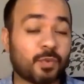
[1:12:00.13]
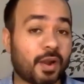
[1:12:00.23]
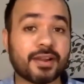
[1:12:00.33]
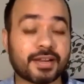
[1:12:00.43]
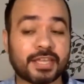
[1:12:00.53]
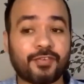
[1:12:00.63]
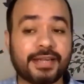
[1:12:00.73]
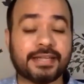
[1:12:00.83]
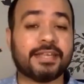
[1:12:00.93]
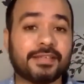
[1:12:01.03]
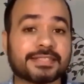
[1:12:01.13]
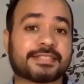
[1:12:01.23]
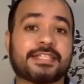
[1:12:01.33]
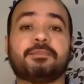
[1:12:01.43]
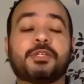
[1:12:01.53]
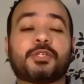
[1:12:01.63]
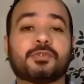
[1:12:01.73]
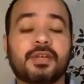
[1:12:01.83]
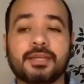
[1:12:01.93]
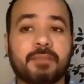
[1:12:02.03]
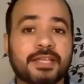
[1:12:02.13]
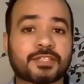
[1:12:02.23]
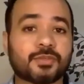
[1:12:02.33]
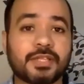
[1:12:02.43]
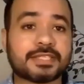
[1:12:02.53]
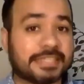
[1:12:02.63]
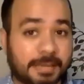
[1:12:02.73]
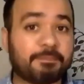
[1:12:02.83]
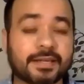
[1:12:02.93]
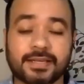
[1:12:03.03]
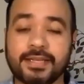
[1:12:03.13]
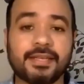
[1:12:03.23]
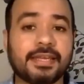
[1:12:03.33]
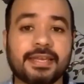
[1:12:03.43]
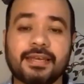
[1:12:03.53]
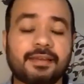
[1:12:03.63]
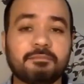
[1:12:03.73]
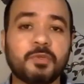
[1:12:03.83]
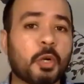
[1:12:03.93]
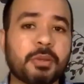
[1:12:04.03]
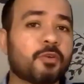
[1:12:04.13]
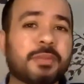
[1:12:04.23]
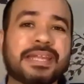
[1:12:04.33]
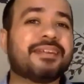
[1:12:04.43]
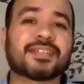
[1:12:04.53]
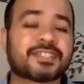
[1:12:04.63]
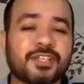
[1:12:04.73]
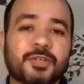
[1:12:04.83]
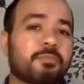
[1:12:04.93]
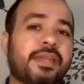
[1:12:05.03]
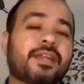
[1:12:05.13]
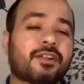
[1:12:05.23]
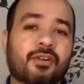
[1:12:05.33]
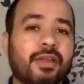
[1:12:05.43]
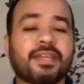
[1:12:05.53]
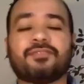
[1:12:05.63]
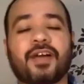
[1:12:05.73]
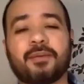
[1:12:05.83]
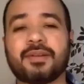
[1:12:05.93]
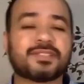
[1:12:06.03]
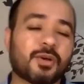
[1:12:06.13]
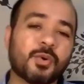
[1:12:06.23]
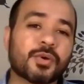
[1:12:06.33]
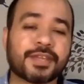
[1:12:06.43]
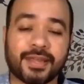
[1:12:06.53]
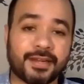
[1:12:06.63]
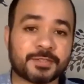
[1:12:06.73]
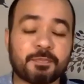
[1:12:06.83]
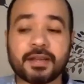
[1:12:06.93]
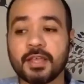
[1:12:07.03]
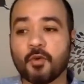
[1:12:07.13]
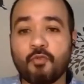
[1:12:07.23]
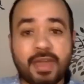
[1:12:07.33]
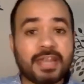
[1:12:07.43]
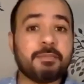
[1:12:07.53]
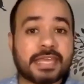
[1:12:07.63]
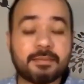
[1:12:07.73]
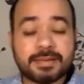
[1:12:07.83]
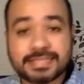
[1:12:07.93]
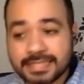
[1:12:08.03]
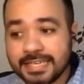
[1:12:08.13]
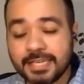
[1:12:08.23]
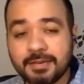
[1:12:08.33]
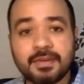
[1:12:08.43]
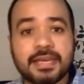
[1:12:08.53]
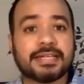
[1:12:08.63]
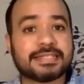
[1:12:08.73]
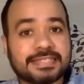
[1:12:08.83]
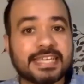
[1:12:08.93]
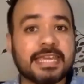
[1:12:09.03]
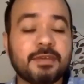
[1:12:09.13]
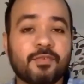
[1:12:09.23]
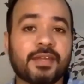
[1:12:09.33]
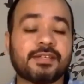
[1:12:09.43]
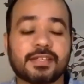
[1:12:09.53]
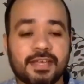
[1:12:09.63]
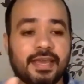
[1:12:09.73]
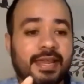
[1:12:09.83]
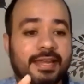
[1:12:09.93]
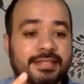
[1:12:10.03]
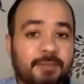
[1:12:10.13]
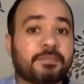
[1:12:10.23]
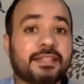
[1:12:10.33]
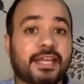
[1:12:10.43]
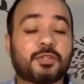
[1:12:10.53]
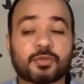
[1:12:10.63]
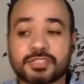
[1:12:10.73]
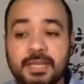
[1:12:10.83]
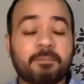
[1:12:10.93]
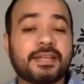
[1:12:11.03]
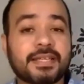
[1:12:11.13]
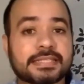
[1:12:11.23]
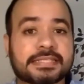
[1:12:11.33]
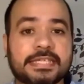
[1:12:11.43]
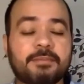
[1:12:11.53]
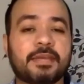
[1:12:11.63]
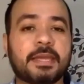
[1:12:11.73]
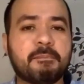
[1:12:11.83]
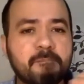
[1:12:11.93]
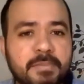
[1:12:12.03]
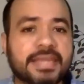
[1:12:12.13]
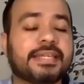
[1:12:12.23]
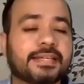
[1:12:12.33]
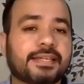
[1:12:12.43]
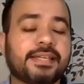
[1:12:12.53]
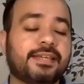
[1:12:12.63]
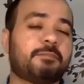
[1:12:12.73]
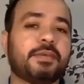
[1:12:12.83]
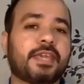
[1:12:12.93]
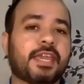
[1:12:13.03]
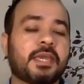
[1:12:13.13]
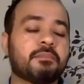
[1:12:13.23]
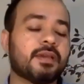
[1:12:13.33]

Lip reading: wondering, if I'd given this assignment to my students separately, nobody would be interested to make a drawing in 5 minutes. Oh, who cares? But when it became a team event, and something they had to submit as a team, immediately it became